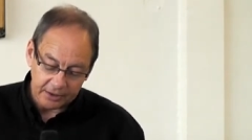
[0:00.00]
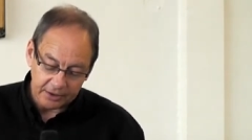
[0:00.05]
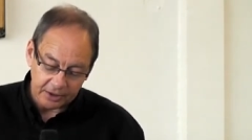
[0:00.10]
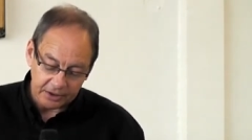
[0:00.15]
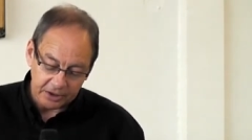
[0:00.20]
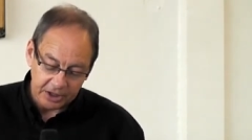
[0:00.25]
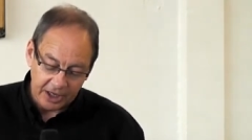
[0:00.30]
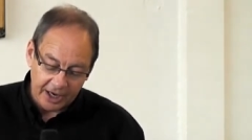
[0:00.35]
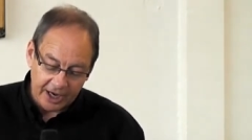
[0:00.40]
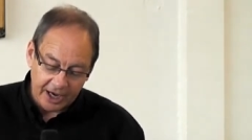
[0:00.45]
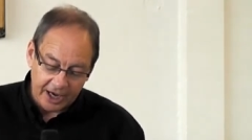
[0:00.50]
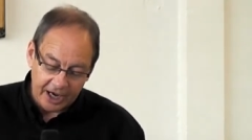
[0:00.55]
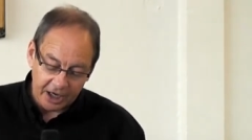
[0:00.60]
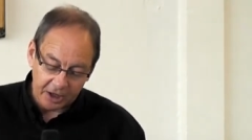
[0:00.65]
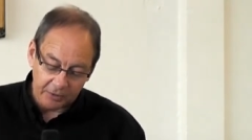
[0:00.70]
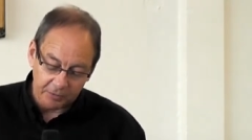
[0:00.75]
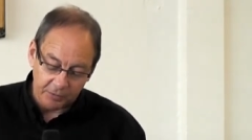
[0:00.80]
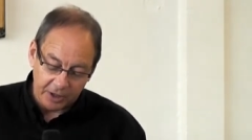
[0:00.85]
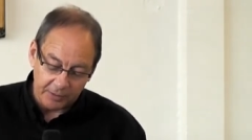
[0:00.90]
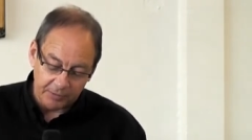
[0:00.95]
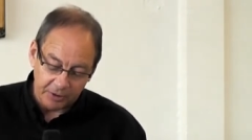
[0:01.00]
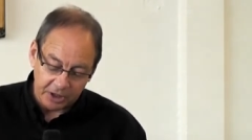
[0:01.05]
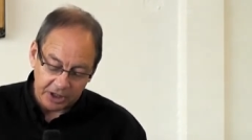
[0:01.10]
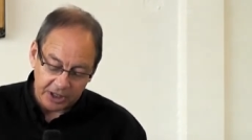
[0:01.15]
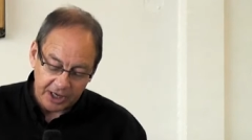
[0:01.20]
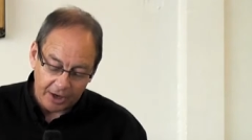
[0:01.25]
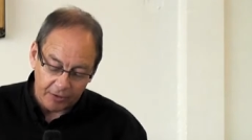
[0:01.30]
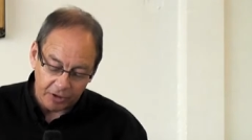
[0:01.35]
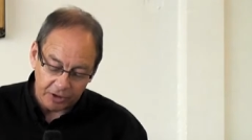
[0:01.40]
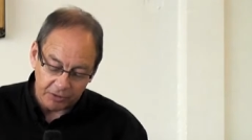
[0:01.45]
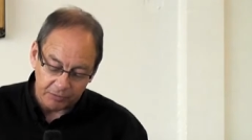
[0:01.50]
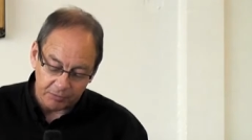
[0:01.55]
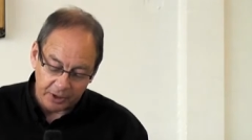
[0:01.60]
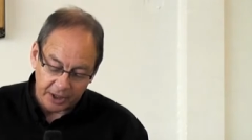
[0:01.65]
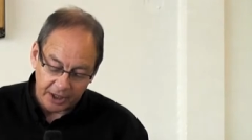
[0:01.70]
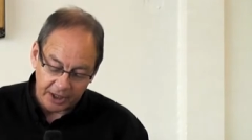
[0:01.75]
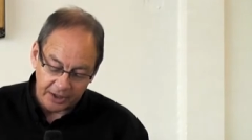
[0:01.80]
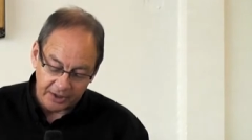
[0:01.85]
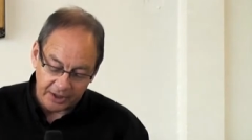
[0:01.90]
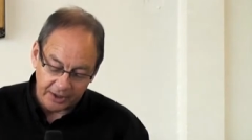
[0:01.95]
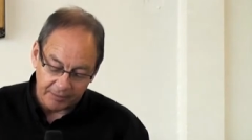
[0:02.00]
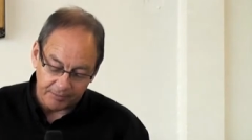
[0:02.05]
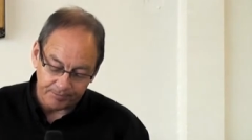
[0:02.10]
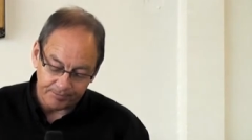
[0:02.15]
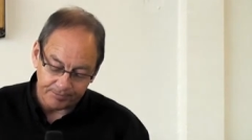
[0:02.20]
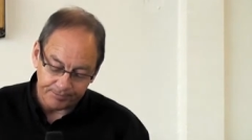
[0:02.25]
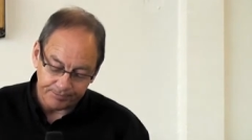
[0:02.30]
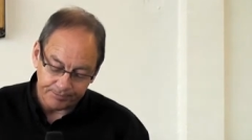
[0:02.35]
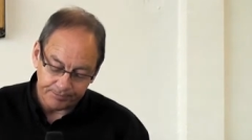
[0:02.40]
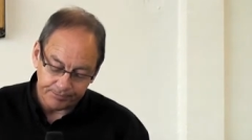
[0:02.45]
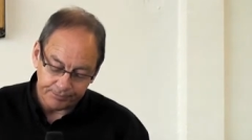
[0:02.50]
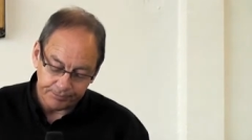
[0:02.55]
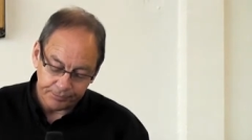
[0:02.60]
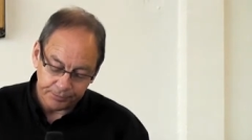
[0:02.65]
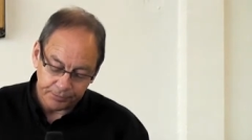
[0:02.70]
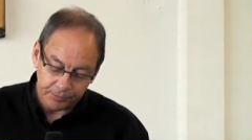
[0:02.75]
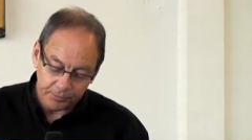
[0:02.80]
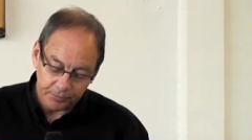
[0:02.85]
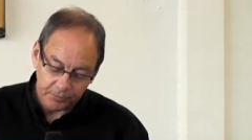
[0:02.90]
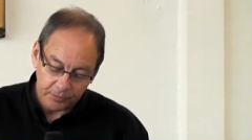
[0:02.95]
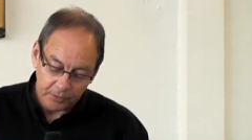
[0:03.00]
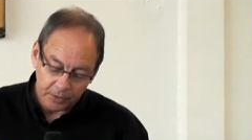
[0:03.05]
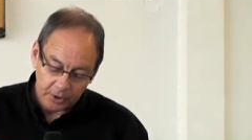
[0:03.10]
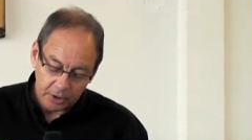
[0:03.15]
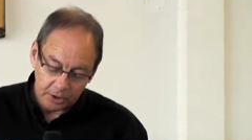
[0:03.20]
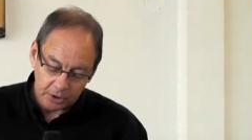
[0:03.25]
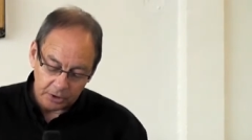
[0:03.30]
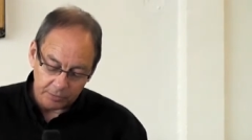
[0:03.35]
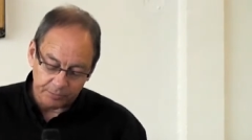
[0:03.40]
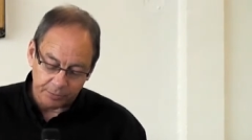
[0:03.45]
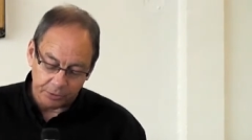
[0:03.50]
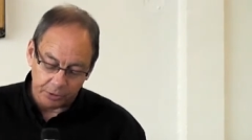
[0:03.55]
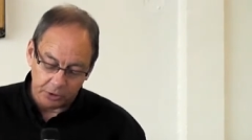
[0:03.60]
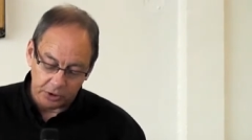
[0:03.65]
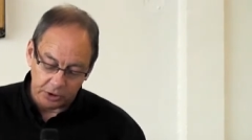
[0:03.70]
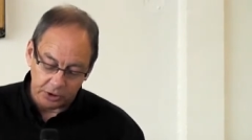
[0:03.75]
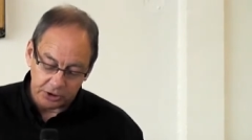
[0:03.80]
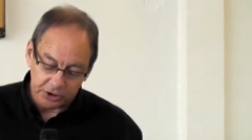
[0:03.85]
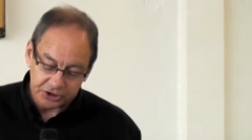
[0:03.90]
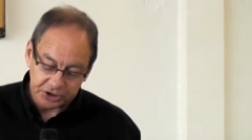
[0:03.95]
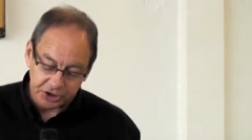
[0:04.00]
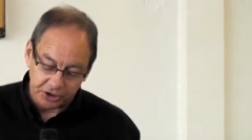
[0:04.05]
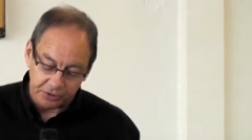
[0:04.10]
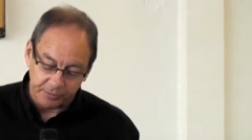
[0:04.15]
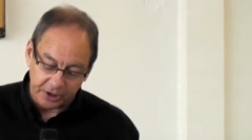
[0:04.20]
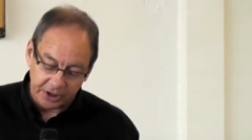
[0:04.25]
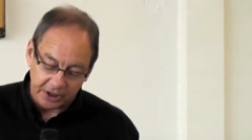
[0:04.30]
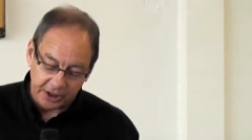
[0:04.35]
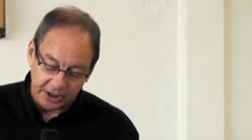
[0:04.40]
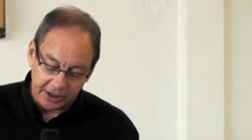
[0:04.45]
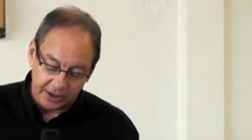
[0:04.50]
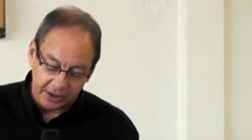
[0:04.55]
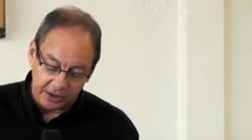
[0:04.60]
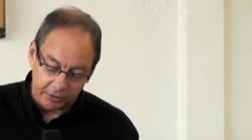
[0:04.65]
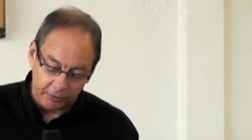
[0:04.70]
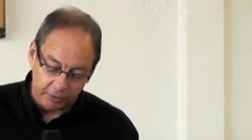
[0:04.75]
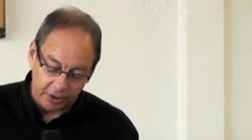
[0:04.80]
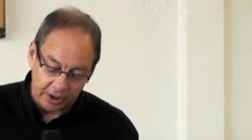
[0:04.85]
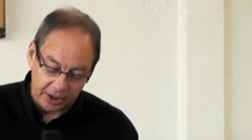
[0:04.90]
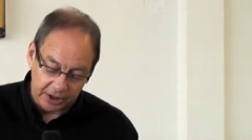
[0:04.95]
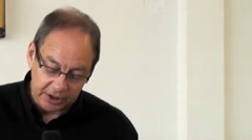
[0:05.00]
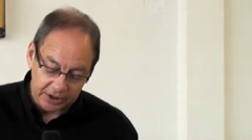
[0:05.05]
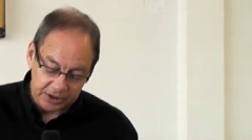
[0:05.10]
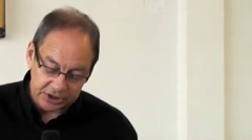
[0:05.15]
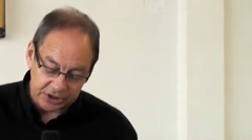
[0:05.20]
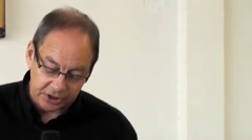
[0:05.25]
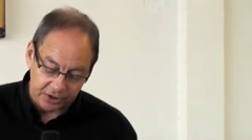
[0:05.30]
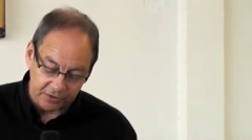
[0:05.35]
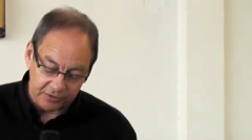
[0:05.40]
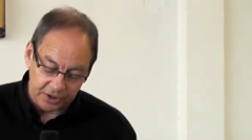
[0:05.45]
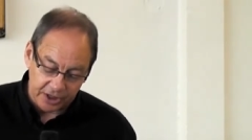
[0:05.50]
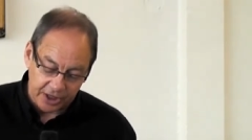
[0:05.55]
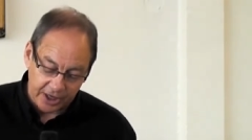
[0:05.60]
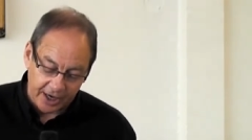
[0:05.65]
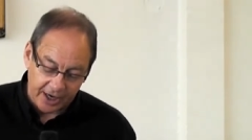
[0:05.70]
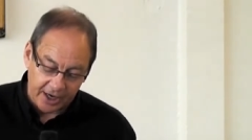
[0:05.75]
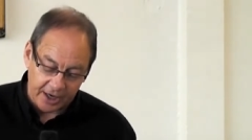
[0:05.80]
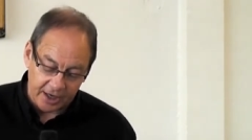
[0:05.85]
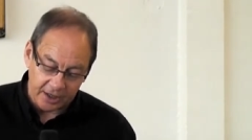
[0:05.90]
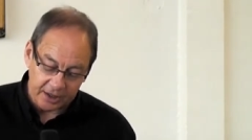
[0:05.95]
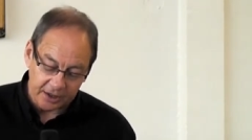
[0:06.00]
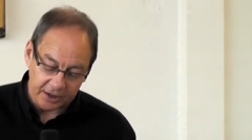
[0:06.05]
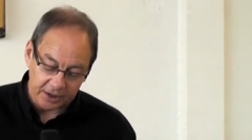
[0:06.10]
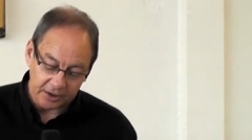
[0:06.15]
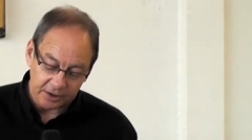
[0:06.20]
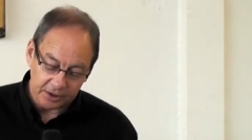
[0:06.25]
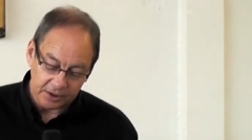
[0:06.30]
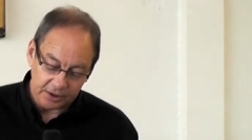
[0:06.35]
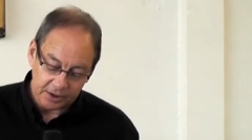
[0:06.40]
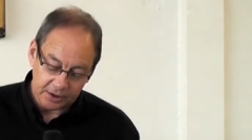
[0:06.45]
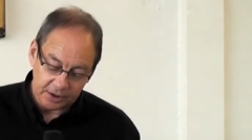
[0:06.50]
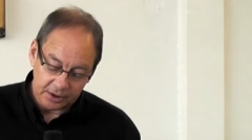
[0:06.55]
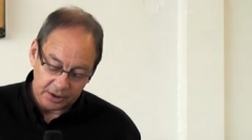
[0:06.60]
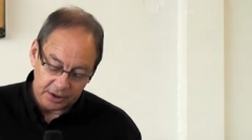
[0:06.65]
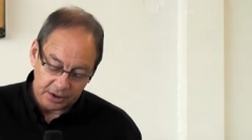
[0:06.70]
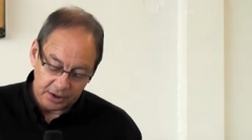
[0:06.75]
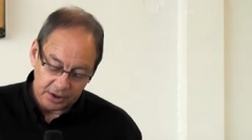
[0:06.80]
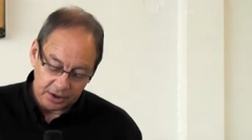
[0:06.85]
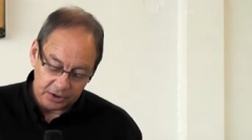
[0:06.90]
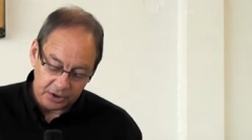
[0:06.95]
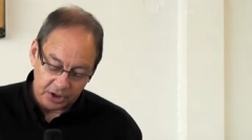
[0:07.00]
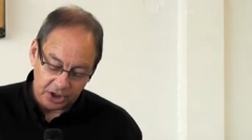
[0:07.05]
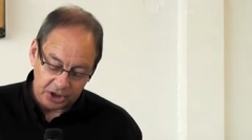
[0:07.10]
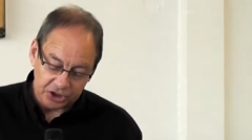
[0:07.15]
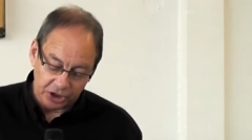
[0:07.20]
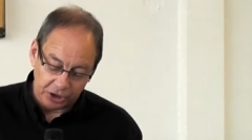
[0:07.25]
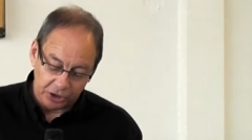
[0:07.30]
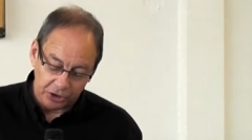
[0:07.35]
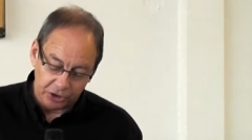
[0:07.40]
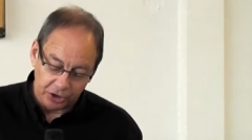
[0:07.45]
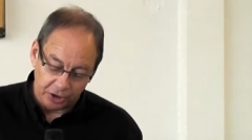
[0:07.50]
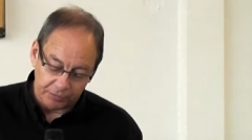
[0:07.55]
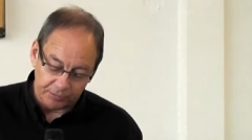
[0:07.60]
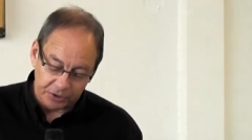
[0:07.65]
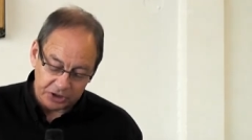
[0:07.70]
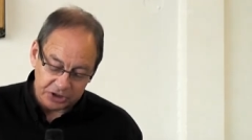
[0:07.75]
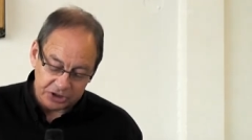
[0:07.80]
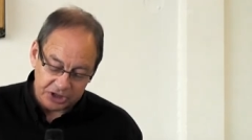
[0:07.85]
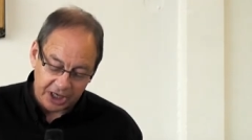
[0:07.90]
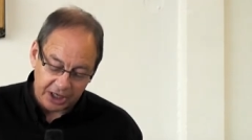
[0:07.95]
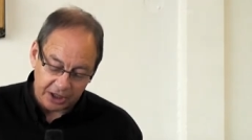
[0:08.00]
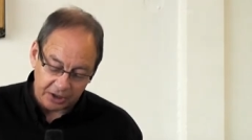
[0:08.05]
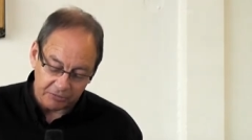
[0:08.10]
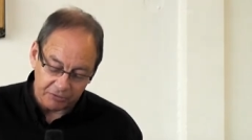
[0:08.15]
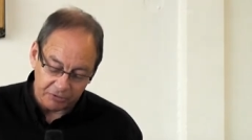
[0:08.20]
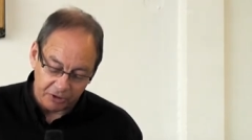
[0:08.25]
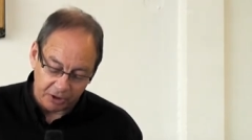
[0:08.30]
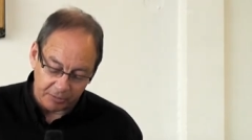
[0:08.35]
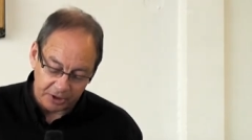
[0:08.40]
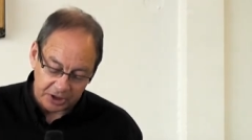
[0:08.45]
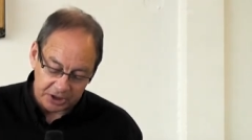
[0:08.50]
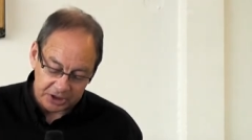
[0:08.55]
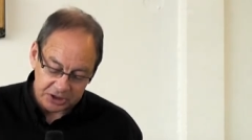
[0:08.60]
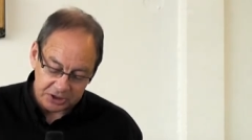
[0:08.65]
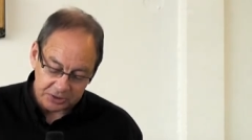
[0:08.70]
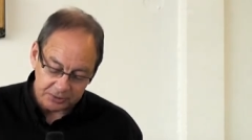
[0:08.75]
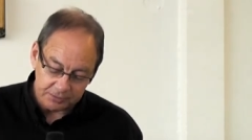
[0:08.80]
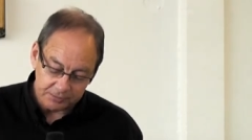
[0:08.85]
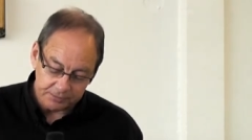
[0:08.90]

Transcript: that the ark may be carried by them. The poles shall be in the rings of the ark, they shall not be taken from it.